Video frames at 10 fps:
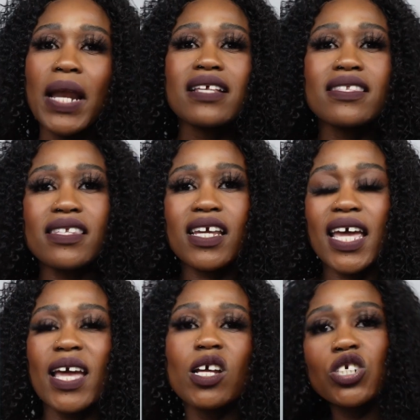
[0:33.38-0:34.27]
plastic
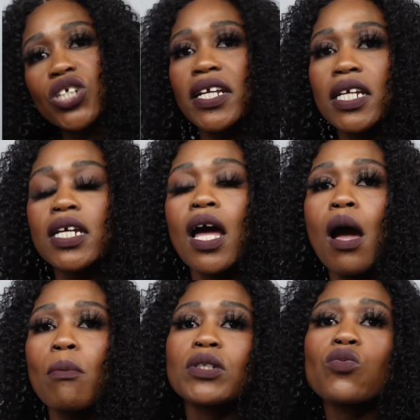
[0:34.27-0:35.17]
hair shiny,
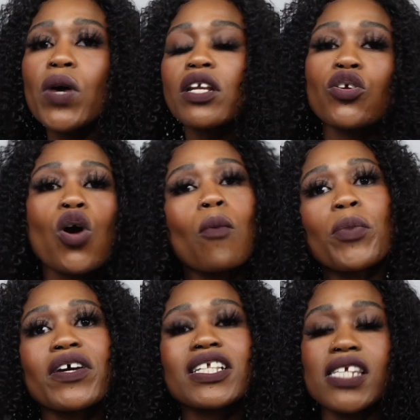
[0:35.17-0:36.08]
but when you
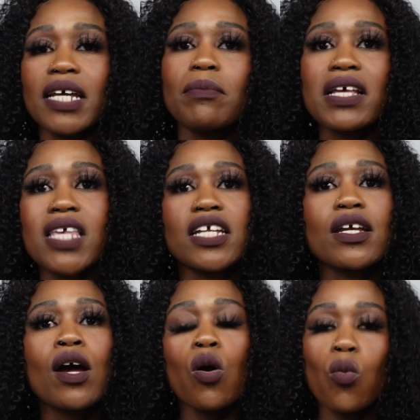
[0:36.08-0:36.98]
compare it side by side
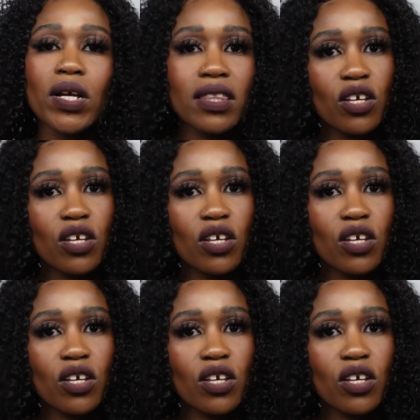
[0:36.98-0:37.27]
with the